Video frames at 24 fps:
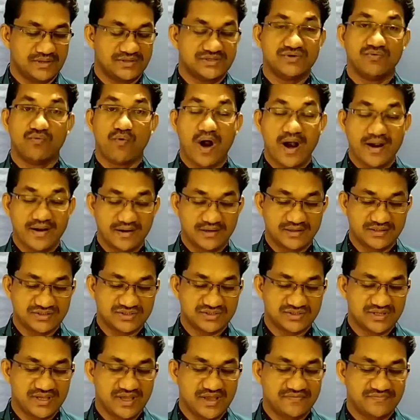She
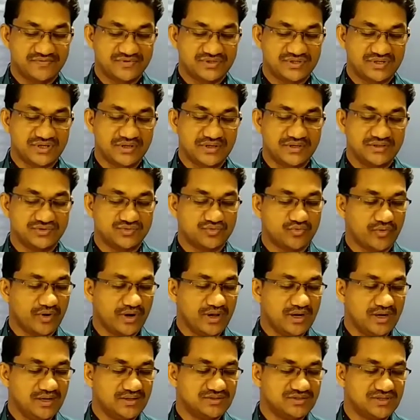wonders if she is
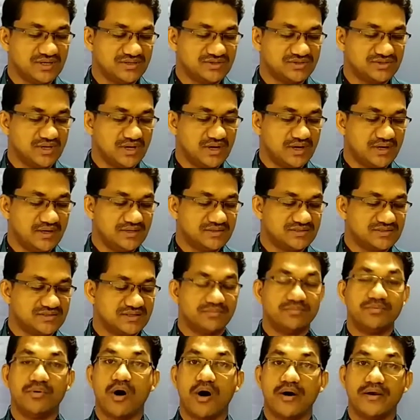really just
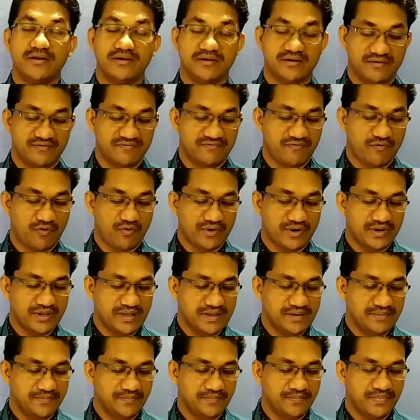disappointed for
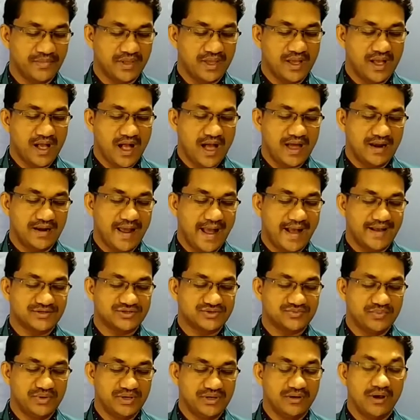him and
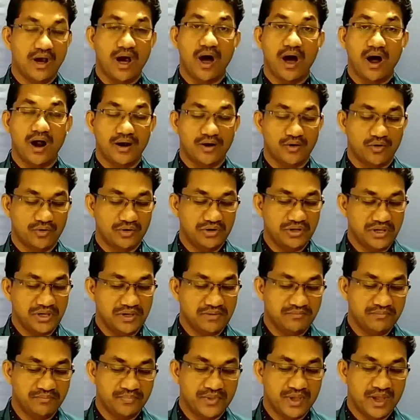has been hard on
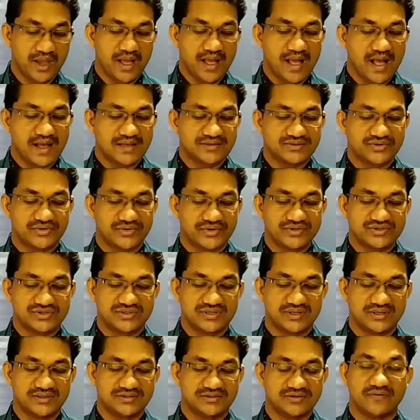him as a
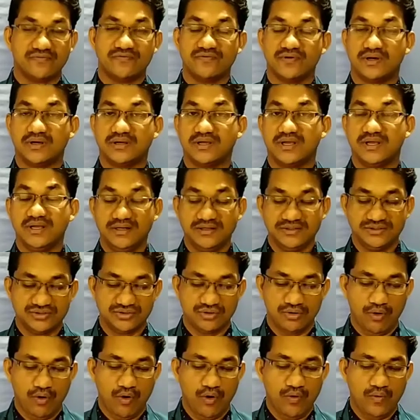result of a
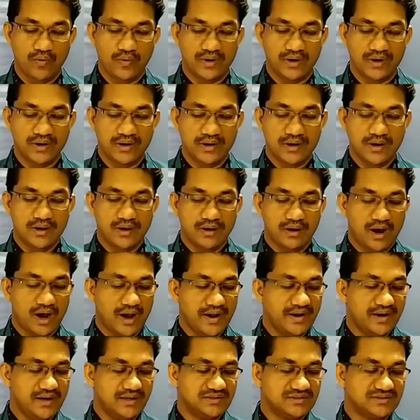guilt over
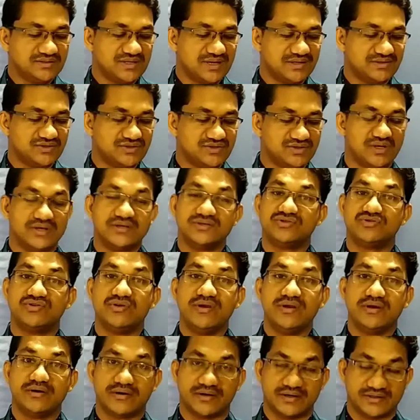hiding such a
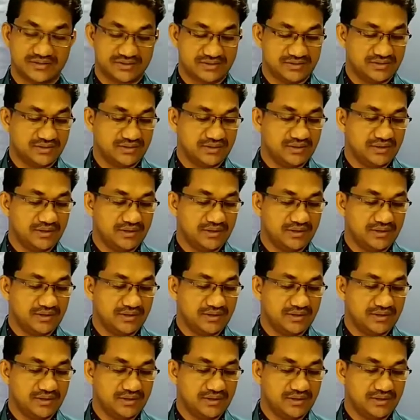secret.